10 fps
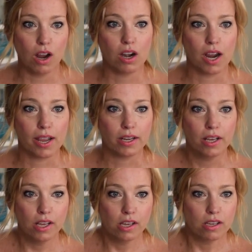all right.
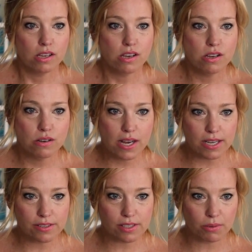
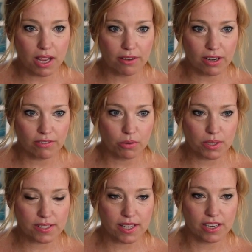What else do we have
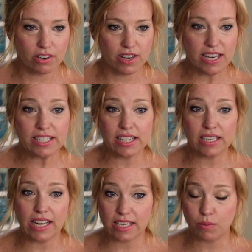everyone saying here?
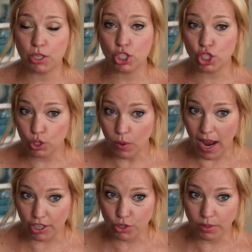Nadine, yes, we do
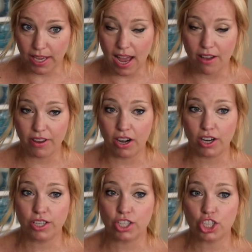actually have
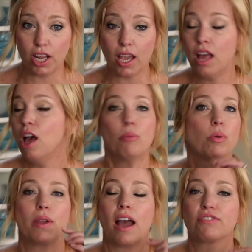air conditioning,
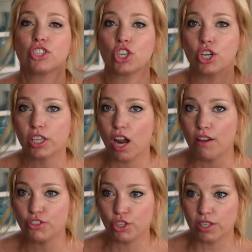but we have to turn it
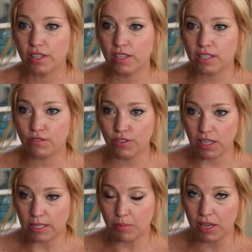off during these
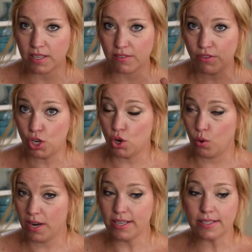feeds because of the
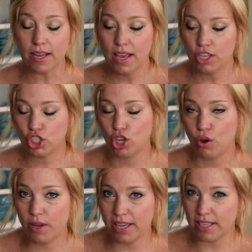noise.
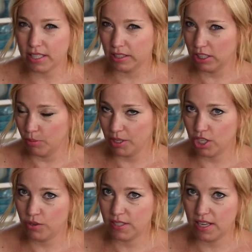So it gets a little
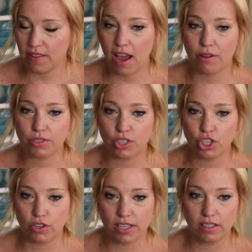bit toasty in the house
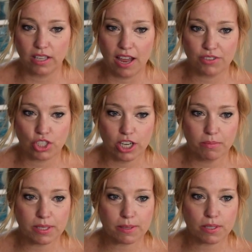during the live
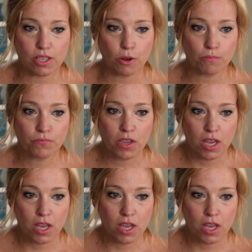streams. So